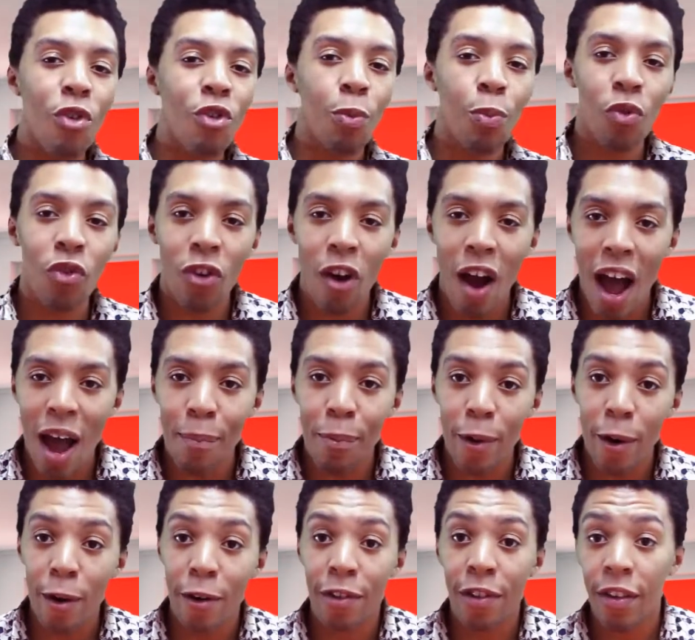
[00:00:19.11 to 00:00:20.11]

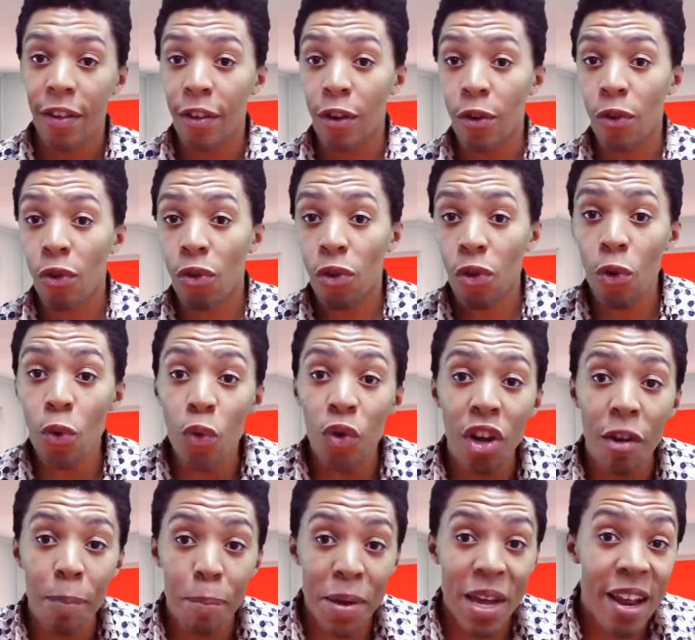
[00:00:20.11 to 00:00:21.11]
subscribers and your
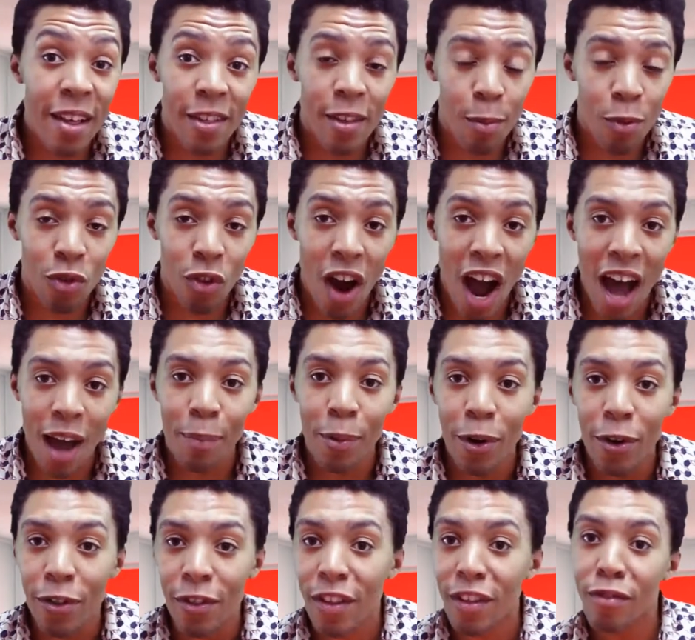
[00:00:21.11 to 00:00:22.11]
soon-to-be subscribers,